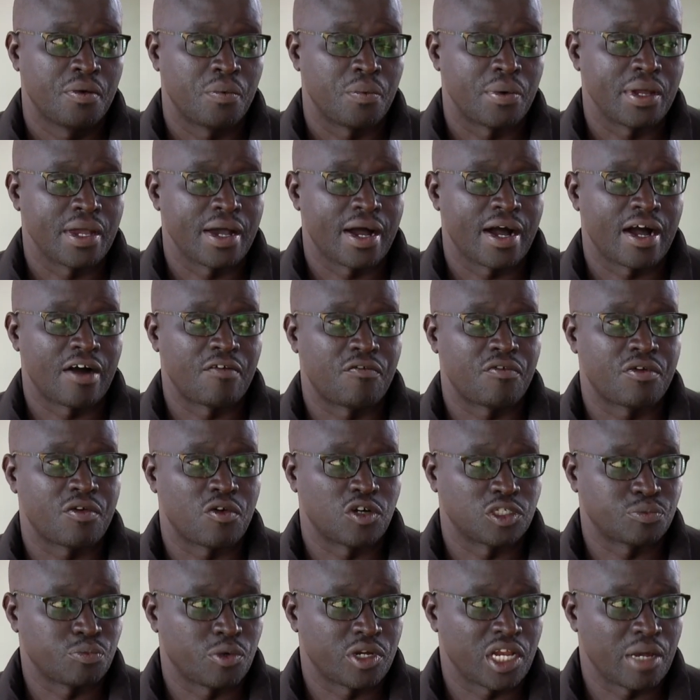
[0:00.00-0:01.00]
We have
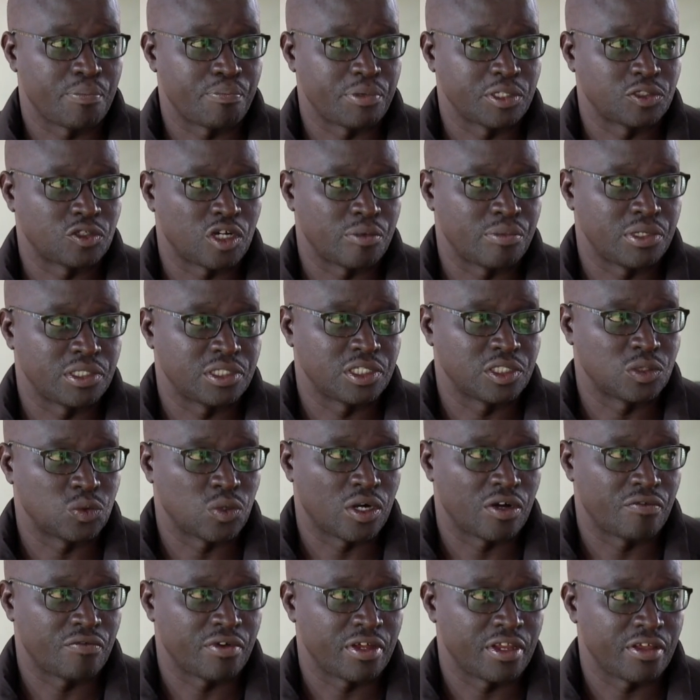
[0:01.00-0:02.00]
cross-border peace committees who
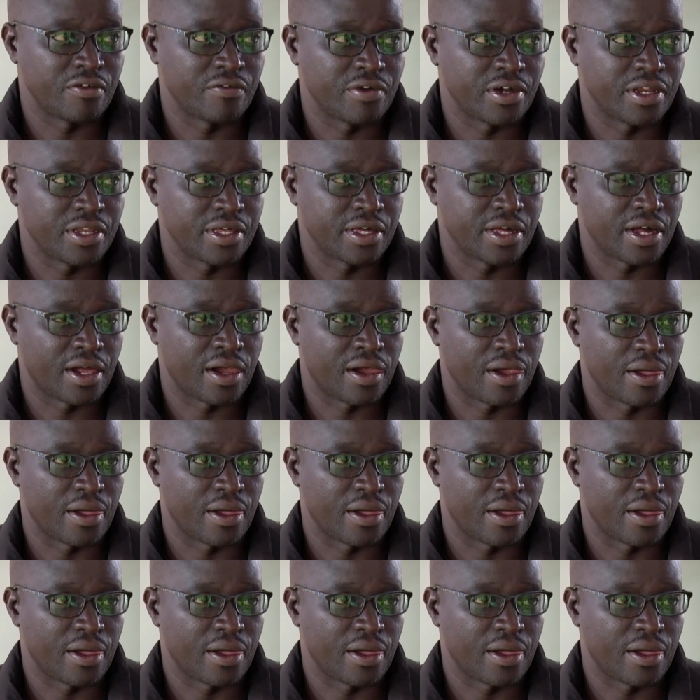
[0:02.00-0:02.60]
are very, very